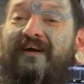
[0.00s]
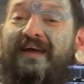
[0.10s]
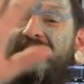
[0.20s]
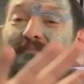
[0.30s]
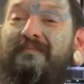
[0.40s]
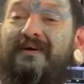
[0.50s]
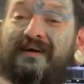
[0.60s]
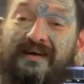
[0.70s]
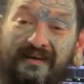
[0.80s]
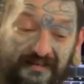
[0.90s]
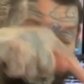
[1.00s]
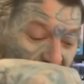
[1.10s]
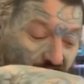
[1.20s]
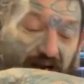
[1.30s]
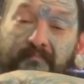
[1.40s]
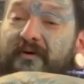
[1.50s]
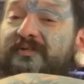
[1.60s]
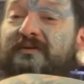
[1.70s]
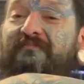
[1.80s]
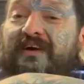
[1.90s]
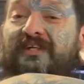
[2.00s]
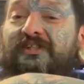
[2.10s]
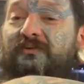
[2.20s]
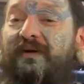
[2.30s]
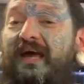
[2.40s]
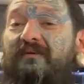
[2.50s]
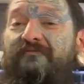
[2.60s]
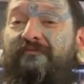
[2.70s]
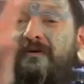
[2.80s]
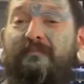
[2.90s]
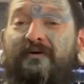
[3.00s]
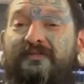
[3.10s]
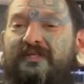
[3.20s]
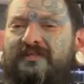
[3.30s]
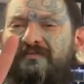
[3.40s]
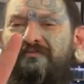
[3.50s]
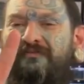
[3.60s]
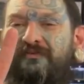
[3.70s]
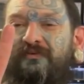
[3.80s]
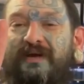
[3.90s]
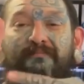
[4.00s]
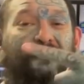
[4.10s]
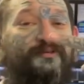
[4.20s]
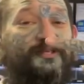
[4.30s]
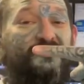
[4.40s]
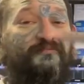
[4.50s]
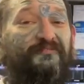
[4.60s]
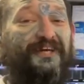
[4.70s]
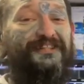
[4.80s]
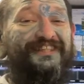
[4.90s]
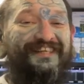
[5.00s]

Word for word: I am going to unbox some fish. We have three boxes, three boxes of fish.